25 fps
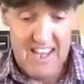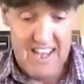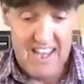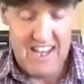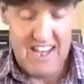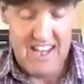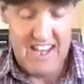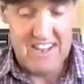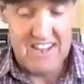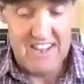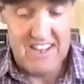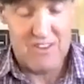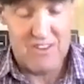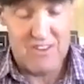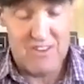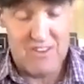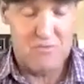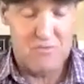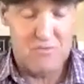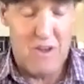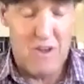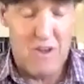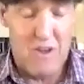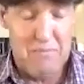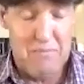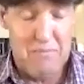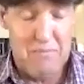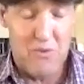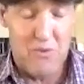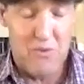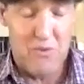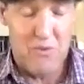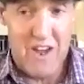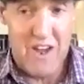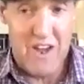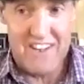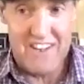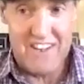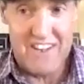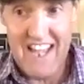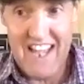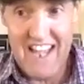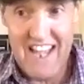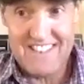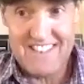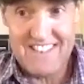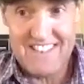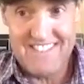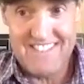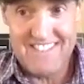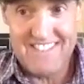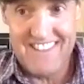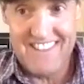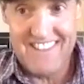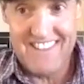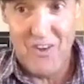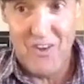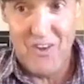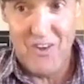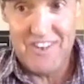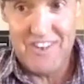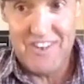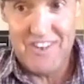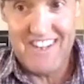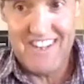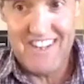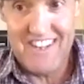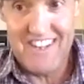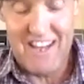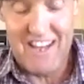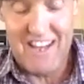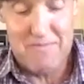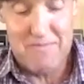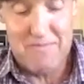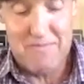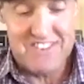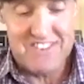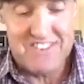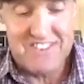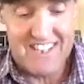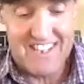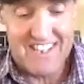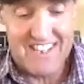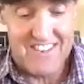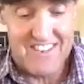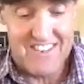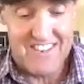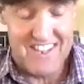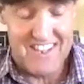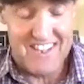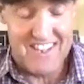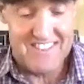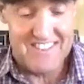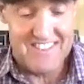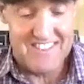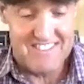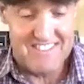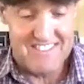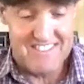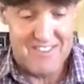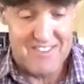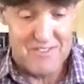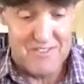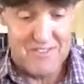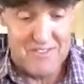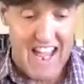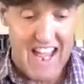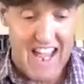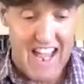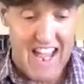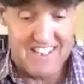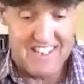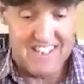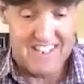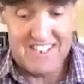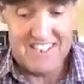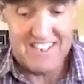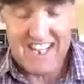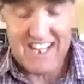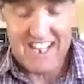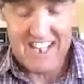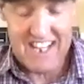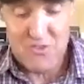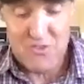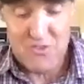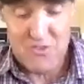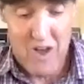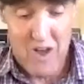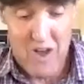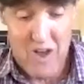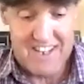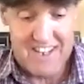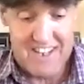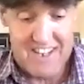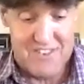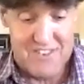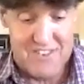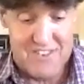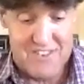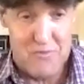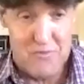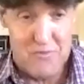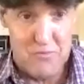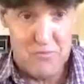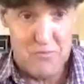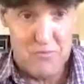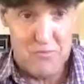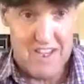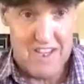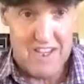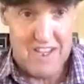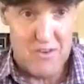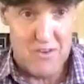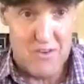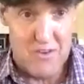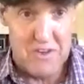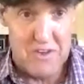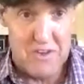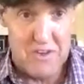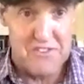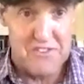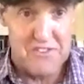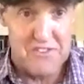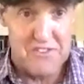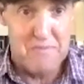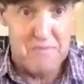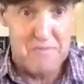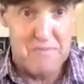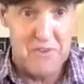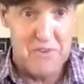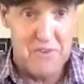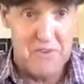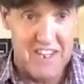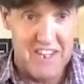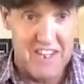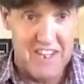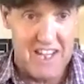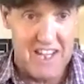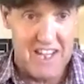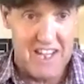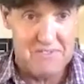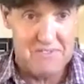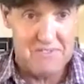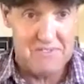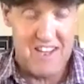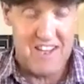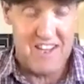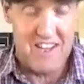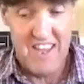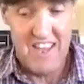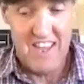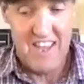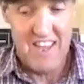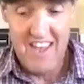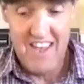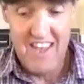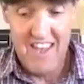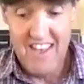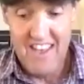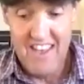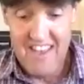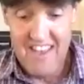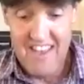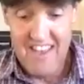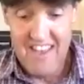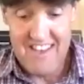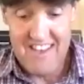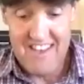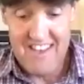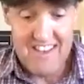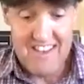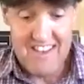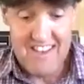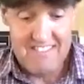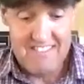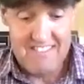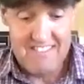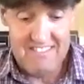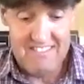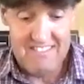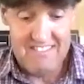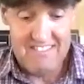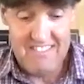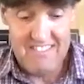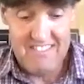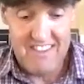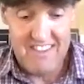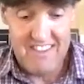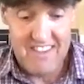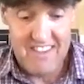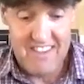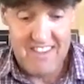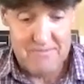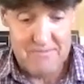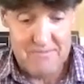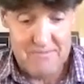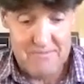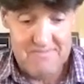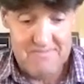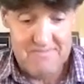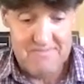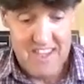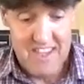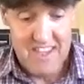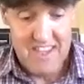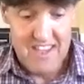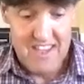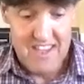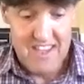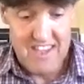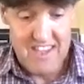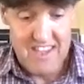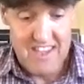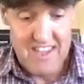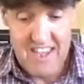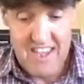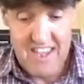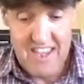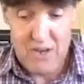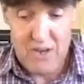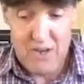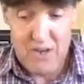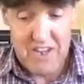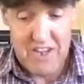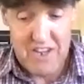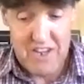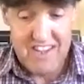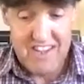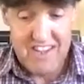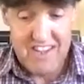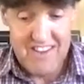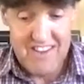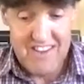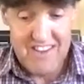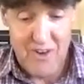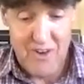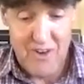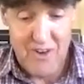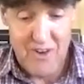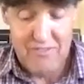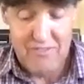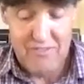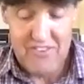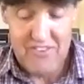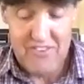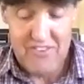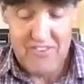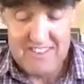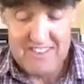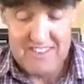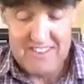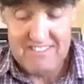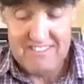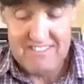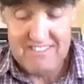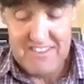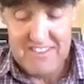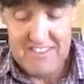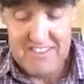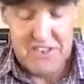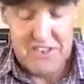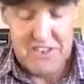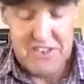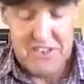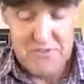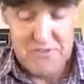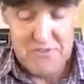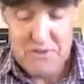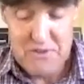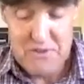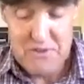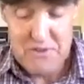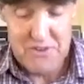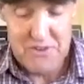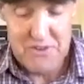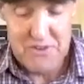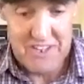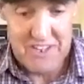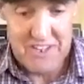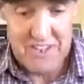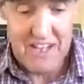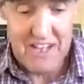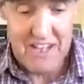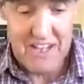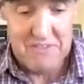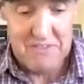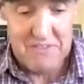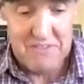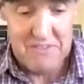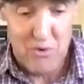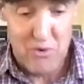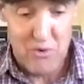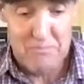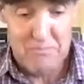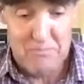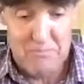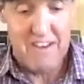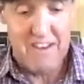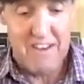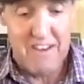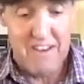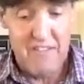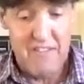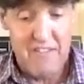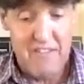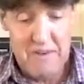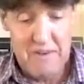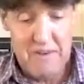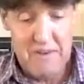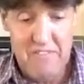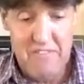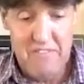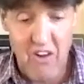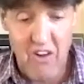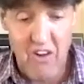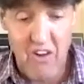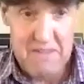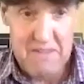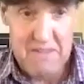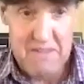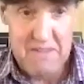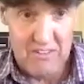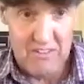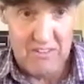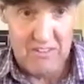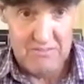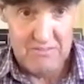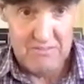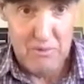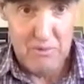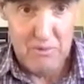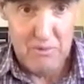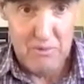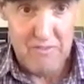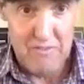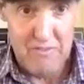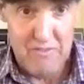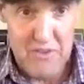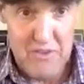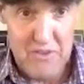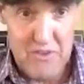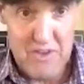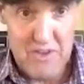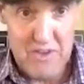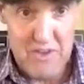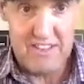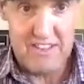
Now, of course, one important way to tax the non-government sector is to tax it in such a way as to redistribute income. So the equity of the distribution of income is important. But from an environmental point of view,